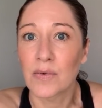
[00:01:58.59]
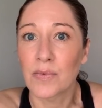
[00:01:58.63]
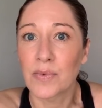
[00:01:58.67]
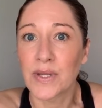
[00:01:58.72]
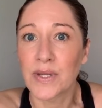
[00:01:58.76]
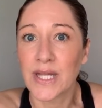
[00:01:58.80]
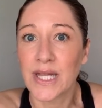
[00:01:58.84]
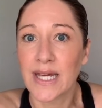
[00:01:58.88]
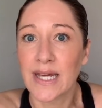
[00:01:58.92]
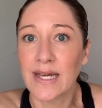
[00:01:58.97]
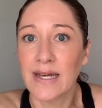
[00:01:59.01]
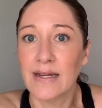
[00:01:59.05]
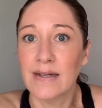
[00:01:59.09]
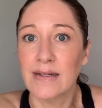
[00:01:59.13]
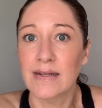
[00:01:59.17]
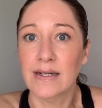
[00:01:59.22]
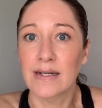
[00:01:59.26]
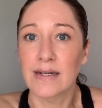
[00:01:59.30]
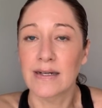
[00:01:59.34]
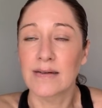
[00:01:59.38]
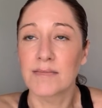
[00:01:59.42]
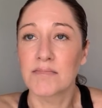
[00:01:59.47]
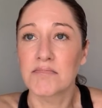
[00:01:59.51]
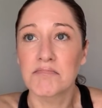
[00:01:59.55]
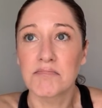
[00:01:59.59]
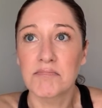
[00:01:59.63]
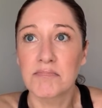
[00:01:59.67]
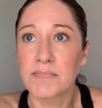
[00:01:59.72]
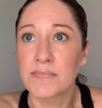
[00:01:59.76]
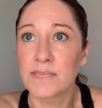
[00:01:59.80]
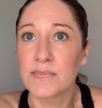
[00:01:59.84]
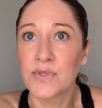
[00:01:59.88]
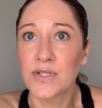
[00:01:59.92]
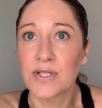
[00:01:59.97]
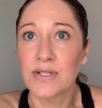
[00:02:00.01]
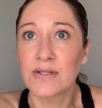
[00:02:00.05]
really
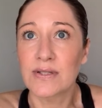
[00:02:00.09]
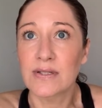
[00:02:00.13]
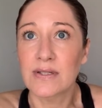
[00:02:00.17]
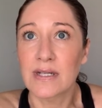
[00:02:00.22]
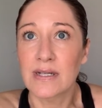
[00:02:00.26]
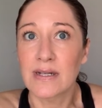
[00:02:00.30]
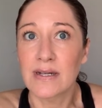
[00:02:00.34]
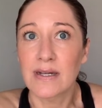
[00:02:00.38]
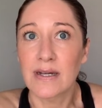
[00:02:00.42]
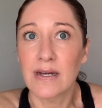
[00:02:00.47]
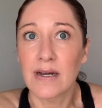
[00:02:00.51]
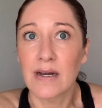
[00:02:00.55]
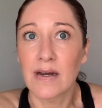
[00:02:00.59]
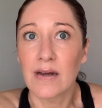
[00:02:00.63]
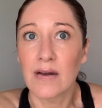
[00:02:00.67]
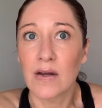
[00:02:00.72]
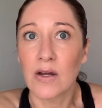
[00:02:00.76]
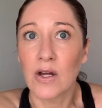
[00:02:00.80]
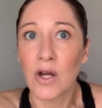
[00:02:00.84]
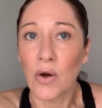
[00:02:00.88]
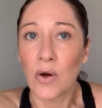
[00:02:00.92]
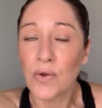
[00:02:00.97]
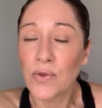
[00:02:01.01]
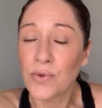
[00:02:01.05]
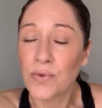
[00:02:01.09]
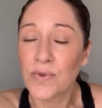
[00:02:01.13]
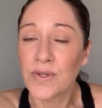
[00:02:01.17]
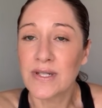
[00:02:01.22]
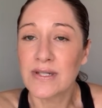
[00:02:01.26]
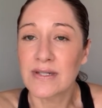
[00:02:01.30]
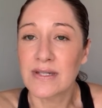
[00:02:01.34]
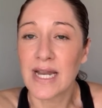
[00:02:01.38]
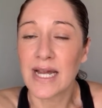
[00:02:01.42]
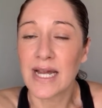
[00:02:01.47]
just go through this